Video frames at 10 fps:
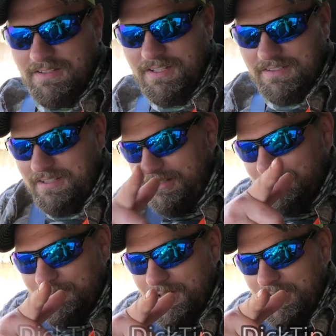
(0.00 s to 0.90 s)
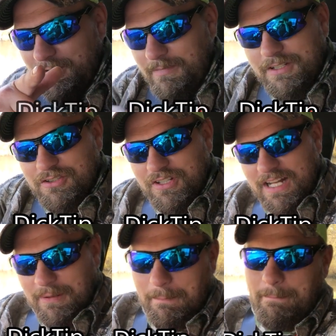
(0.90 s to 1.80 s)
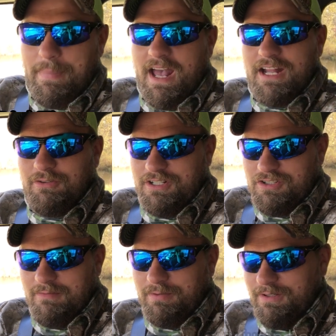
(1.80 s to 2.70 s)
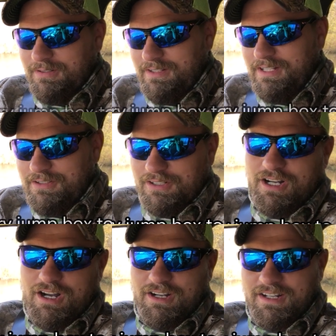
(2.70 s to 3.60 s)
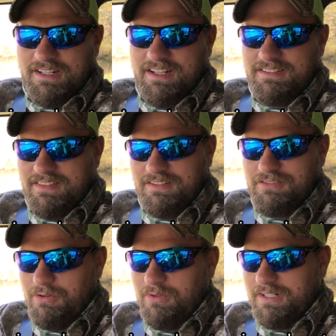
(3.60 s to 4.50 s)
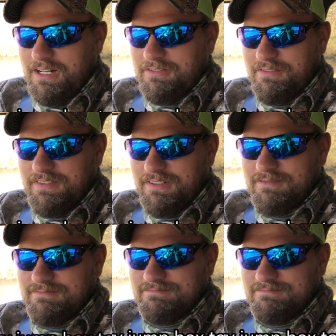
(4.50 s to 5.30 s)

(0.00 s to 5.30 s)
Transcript: Dick tip, make sure you got a battery jumper in your car in case things don't work out in the field.